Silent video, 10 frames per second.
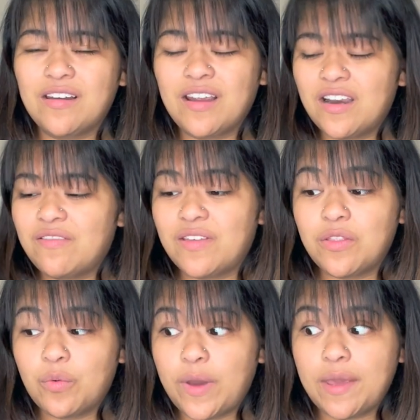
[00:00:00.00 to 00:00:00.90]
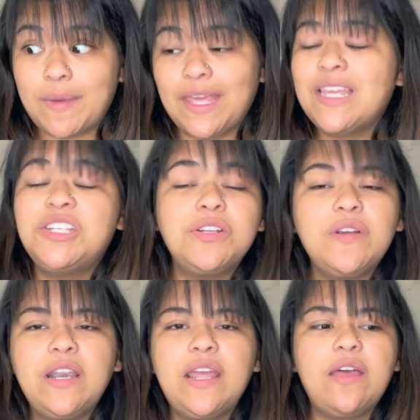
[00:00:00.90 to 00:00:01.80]
They're kind of in the way in my kitchen
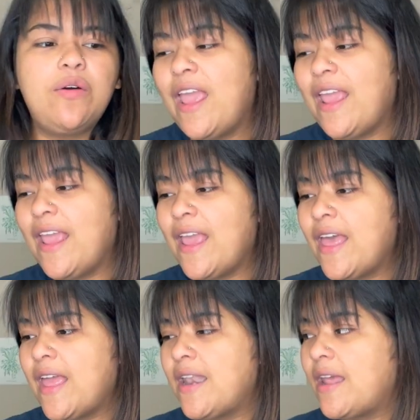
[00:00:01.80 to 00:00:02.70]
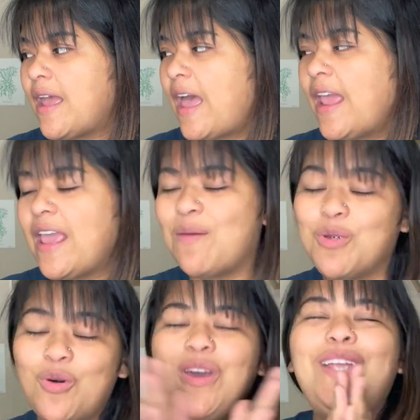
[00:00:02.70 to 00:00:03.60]
right now. And I am
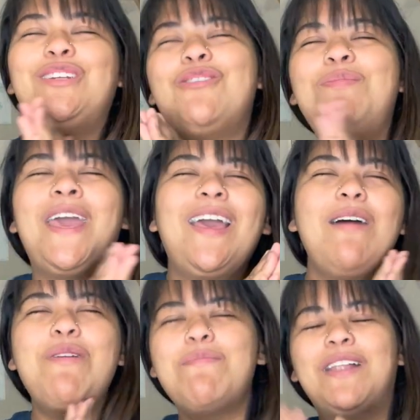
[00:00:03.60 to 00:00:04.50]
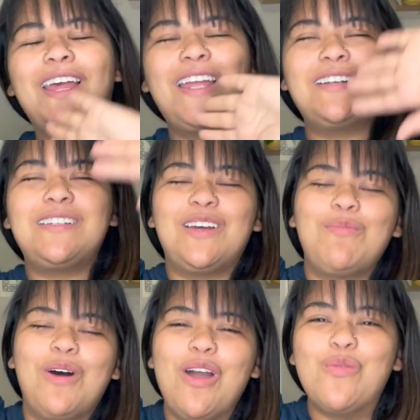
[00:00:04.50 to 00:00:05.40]
going to pick up a plant
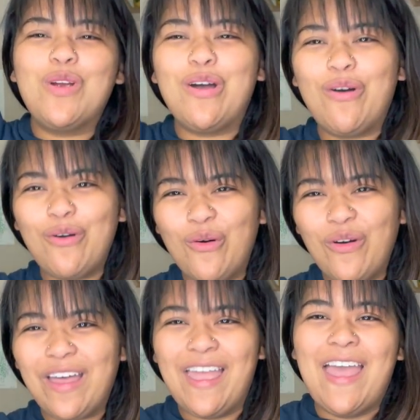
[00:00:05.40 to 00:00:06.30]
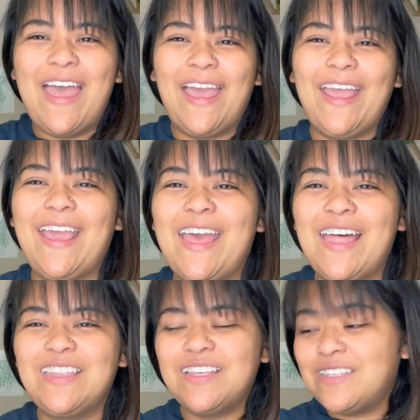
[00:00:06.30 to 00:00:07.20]
tomorrow.
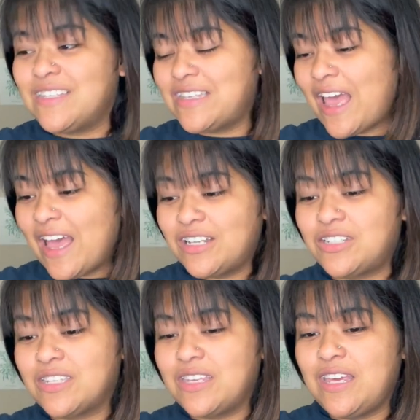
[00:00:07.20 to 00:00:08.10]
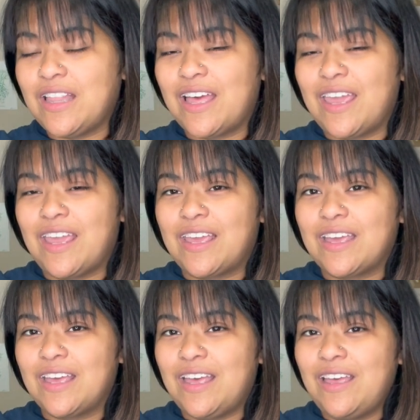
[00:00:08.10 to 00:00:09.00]
And this is actually
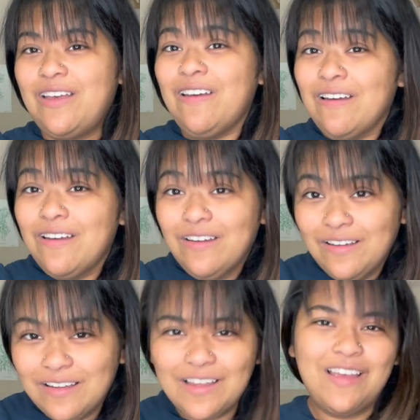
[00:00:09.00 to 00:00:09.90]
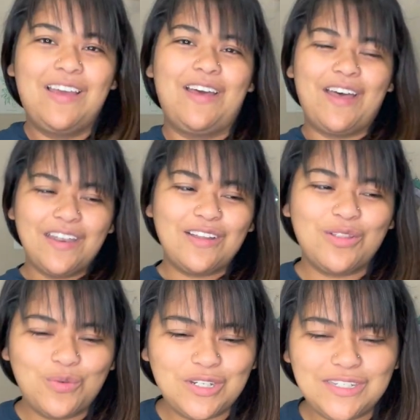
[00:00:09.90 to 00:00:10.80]
like, oh,
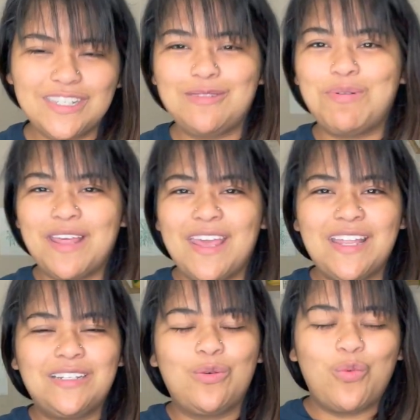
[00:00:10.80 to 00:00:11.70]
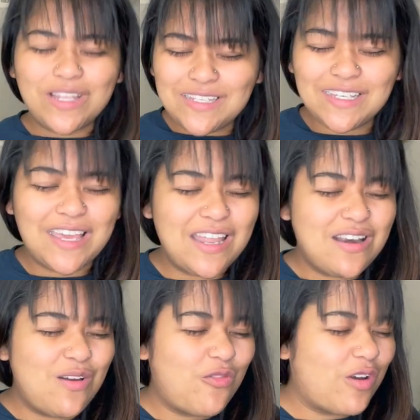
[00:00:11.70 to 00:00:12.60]
another wish list plant once
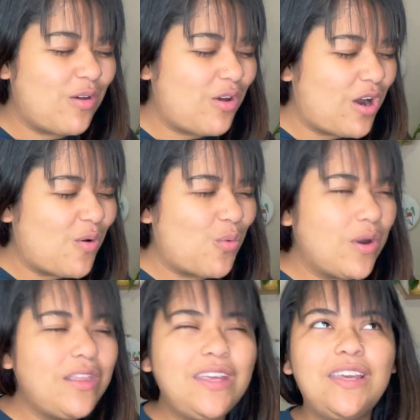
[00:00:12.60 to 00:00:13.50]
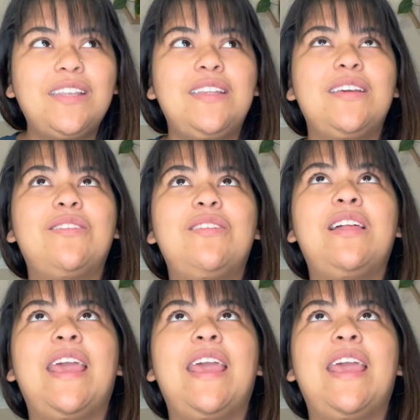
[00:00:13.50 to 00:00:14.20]
again from a really good deal.